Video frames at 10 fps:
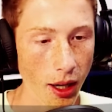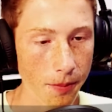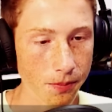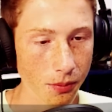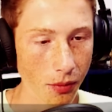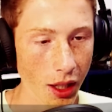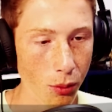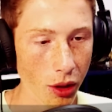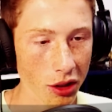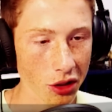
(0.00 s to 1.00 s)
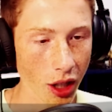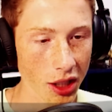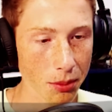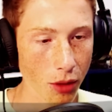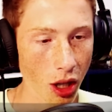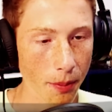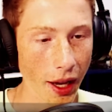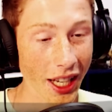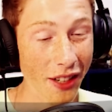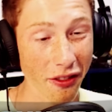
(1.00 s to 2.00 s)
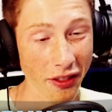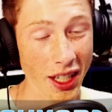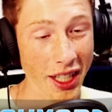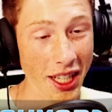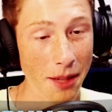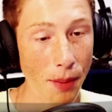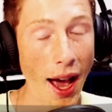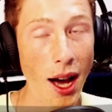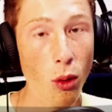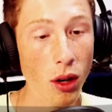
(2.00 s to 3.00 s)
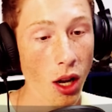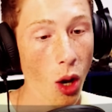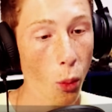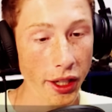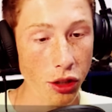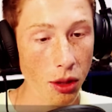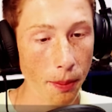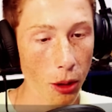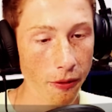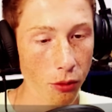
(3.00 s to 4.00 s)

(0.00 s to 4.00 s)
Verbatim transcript: And we also got some knockback, infinity, power. We can do the